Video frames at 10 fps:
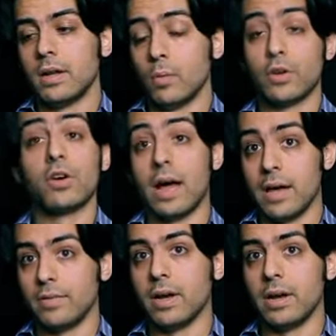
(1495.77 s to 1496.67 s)
What could I
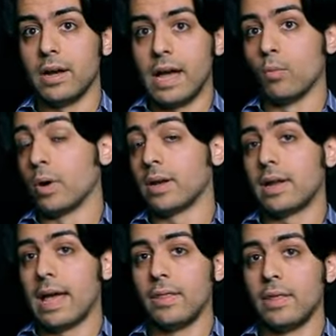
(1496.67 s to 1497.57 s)
have done? And what
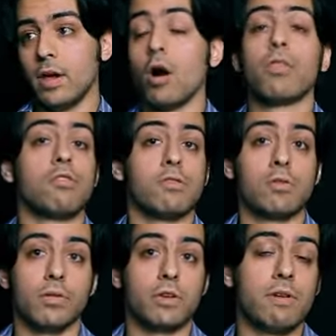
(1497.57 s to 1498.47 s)
can the author
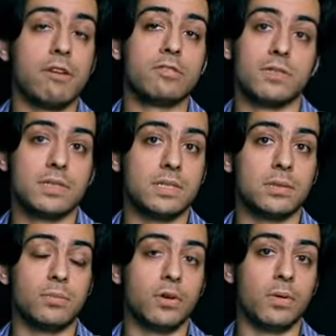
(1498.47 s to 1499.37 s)
or the creators of the
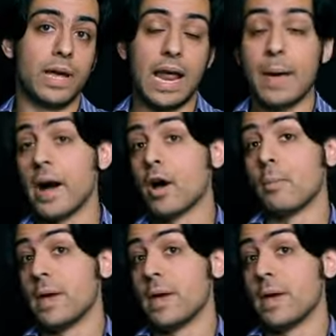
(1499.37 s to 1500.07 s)
system do? And am I on